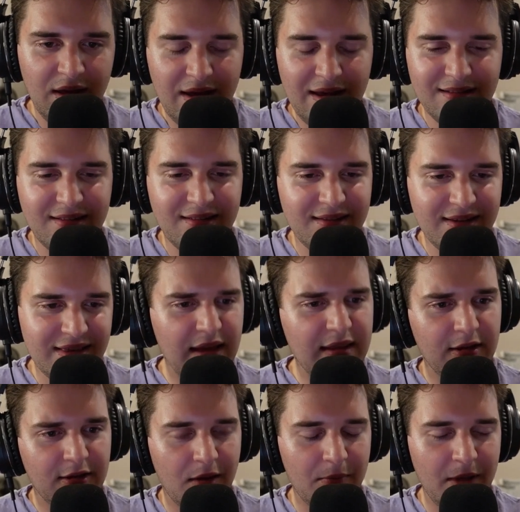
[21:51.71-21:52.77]
and see that
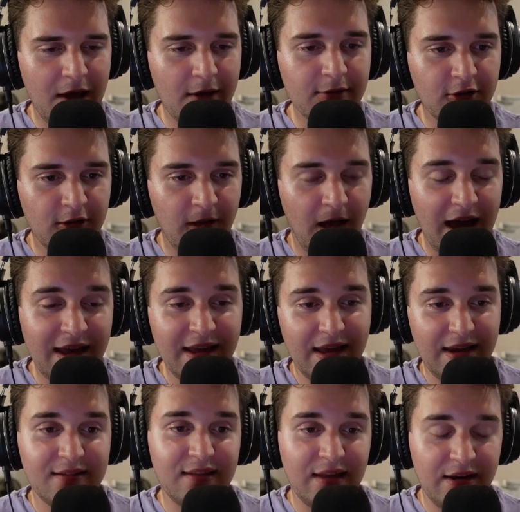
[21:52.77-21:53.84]
they're coming out in July and
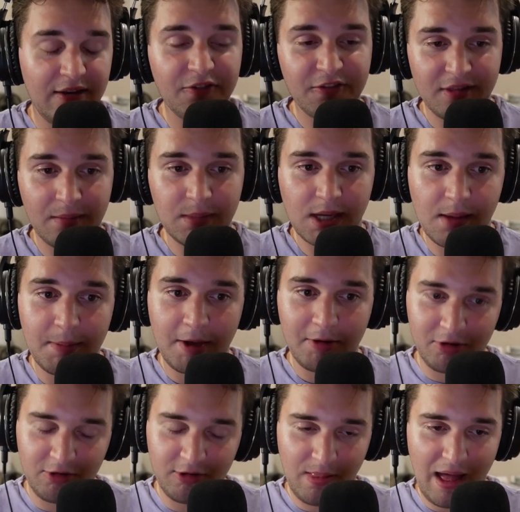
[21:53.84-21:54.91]
get excited for them to come out
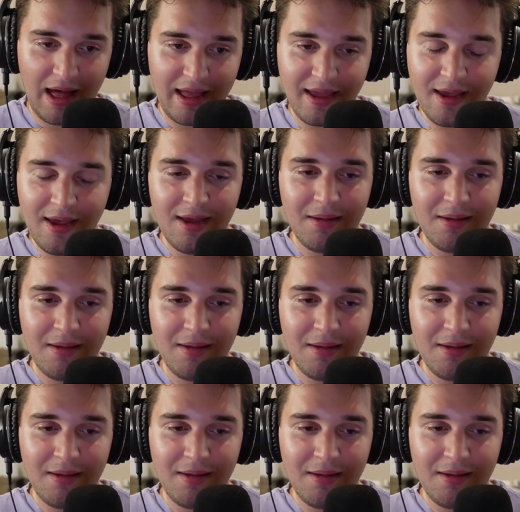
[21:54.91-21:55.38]
in July,